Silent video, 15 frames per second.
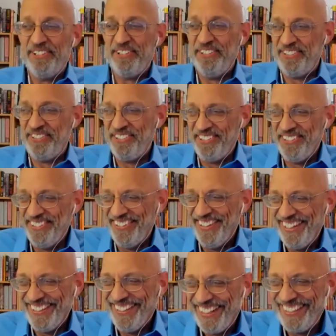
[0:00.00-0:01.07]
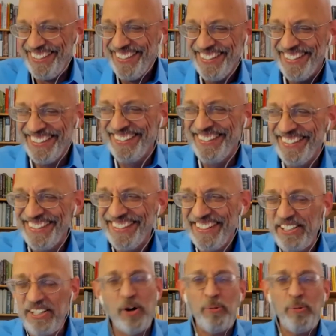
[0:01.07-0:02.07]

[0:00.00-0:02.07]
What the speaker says: don't you? No,